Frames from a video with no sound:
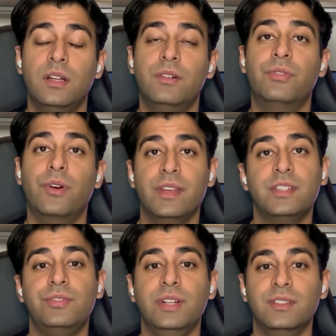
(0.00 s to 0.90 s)
For
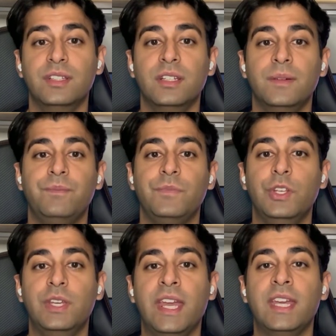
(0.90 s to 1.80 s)
this reason, you
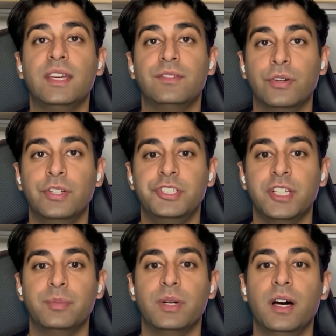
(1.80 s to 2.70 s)
can't give
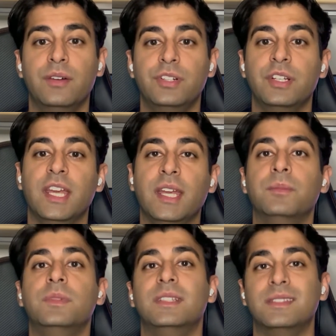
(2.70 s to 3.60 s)
ownership of your game
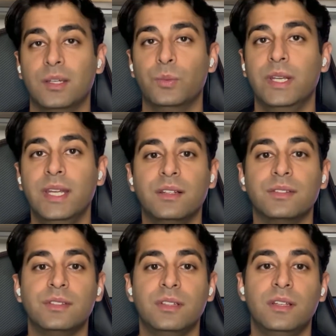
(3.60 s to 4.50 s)
to someone
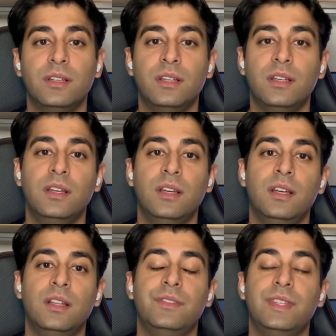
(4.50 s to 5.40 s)
else.
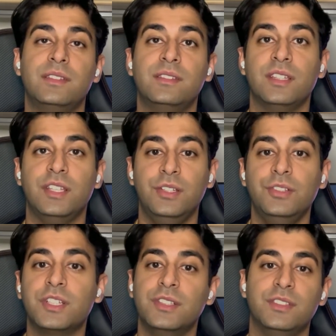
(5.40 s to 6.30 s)
This is a huge
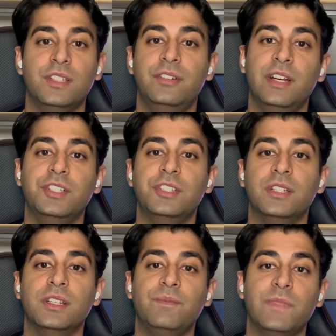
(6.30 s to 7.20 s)

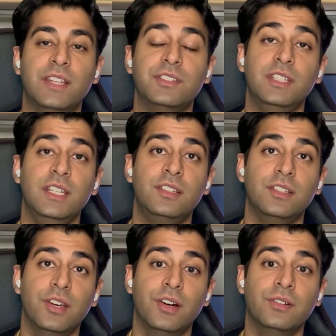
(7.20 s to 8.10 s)
consideration, as you need to
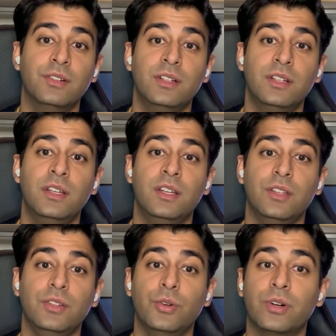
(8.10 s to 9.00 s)
know
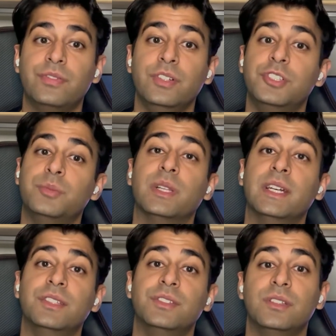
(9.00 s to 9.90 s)
your future
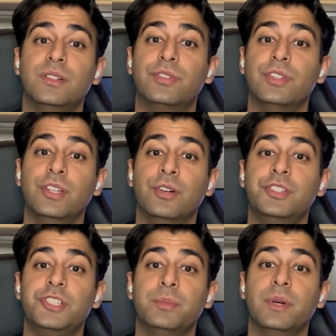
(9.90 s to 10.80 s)
plans for the
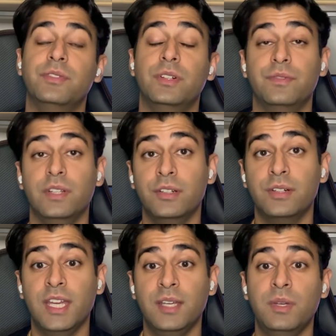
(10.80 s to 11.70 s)
ownership of your video
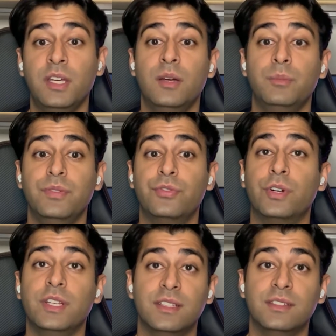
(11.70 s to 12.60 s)
game before
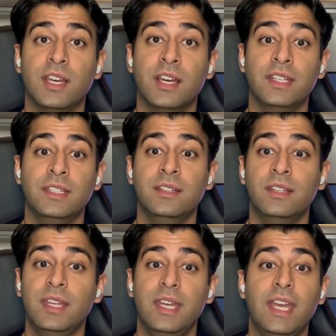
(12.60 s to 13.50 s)
you design
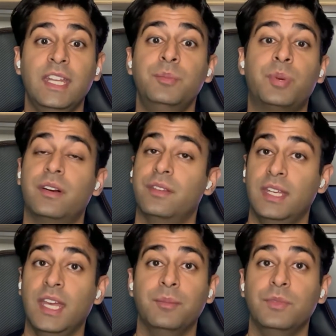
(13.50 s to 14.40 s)
any part of the
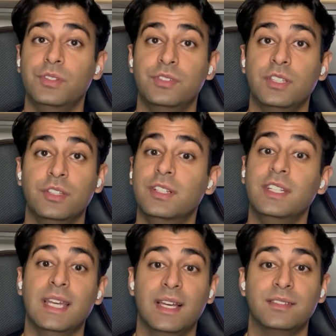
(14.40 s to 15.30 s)
game using
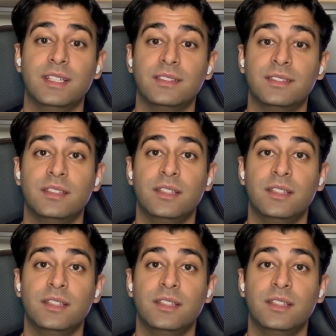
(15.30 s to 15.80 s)
Unity assets.